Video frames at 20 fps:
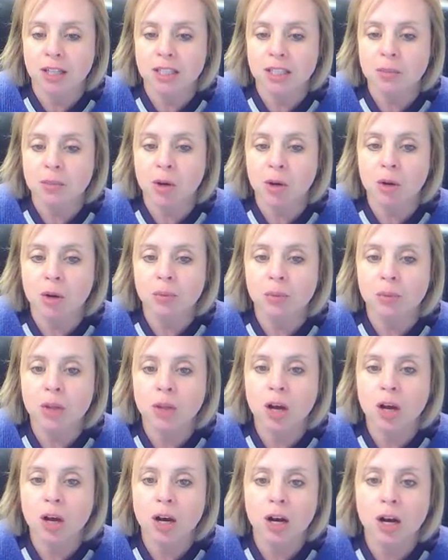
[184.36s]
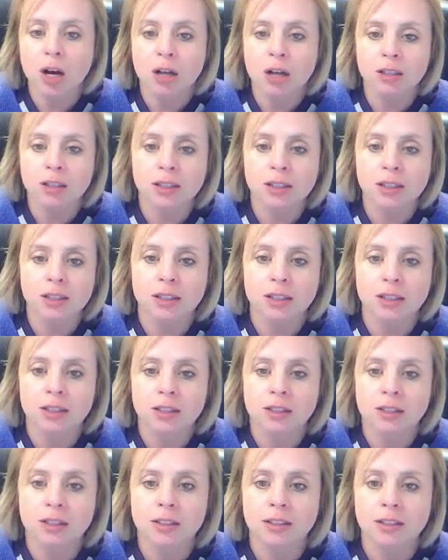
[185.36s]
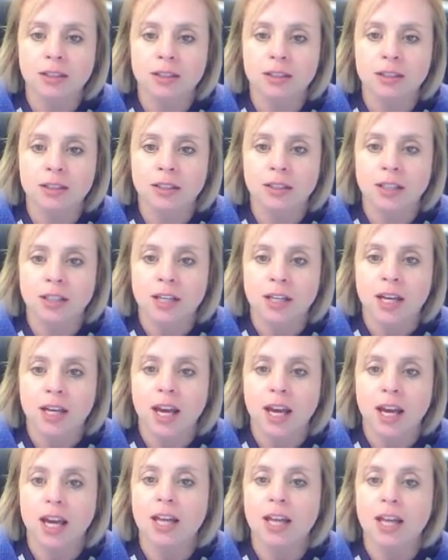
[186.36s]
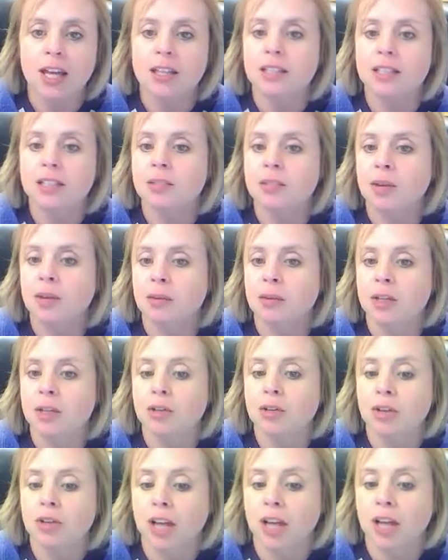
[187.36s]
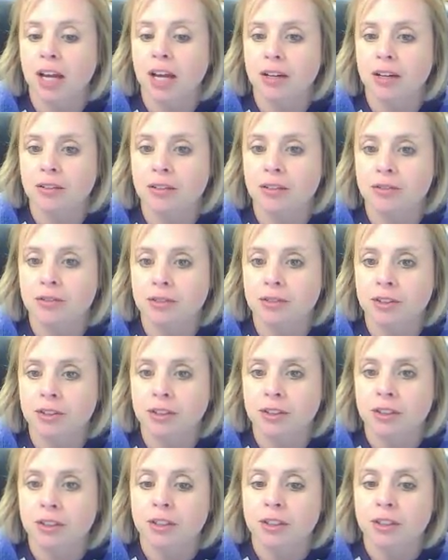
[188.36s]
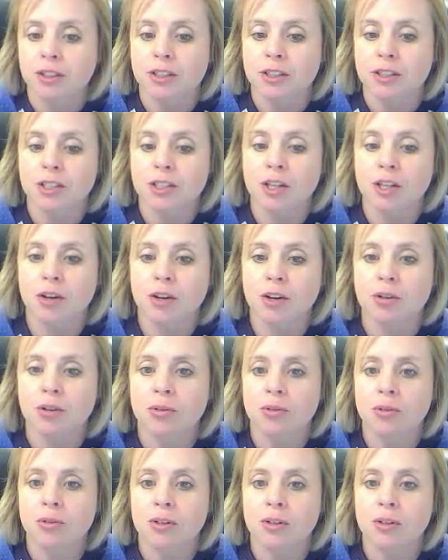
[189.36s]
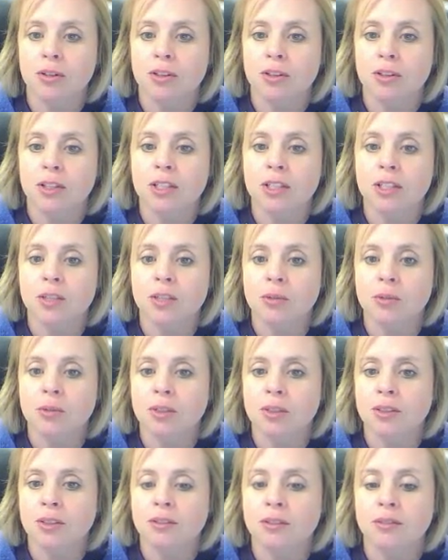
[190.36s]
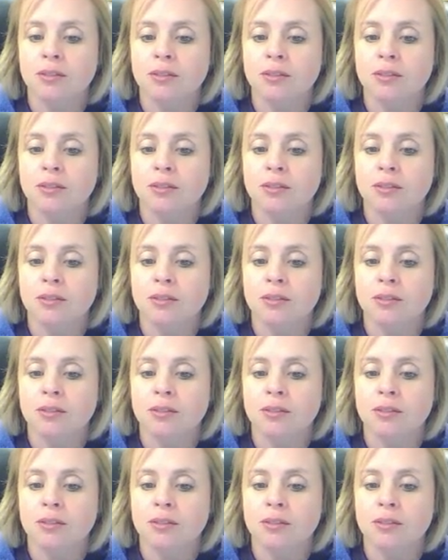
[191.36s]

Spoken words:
small blocks. And this might be creative. So this one